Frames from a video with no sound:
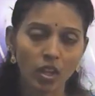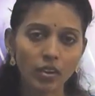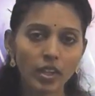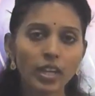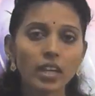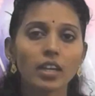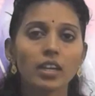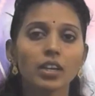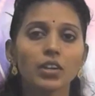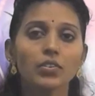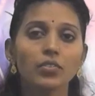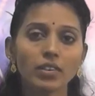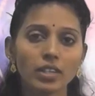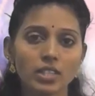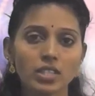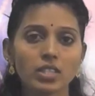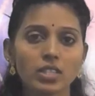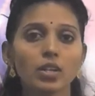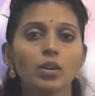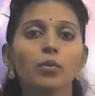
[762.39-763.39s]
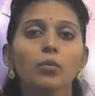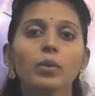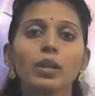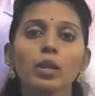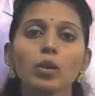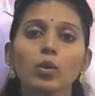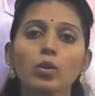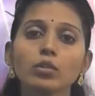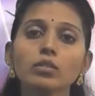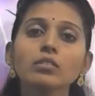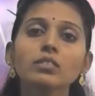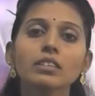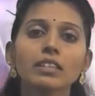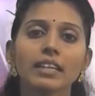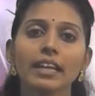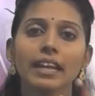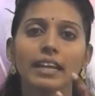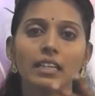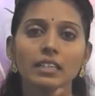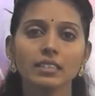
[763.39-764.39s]
Okay? First, we'll go to
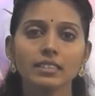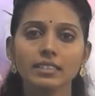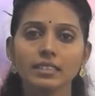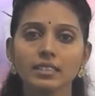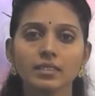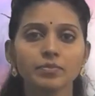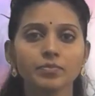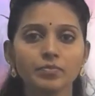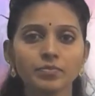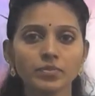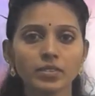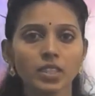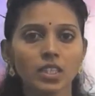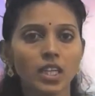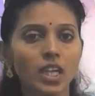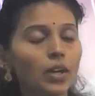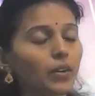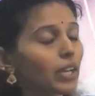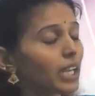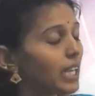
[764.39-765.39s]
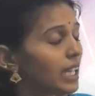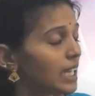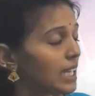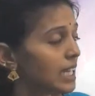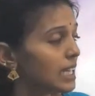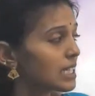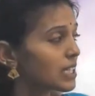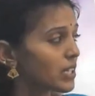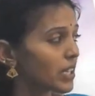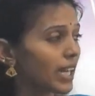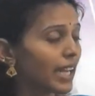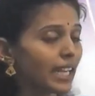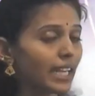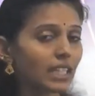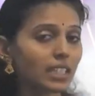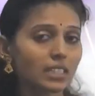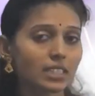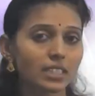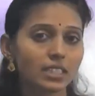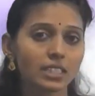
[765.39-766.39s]
triangles. Okay?
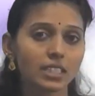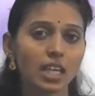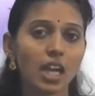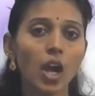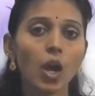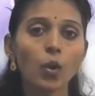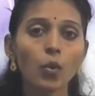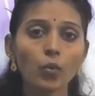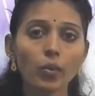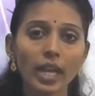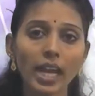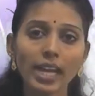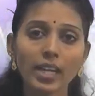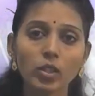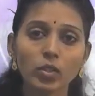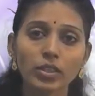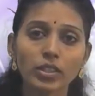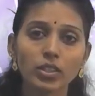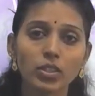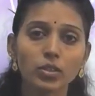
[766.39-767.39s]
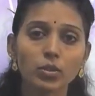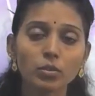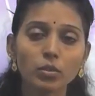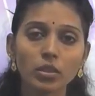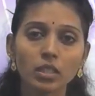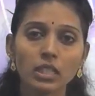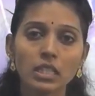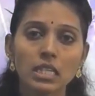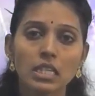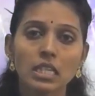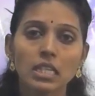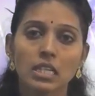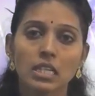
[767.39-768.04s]
Triangles. How we are going to,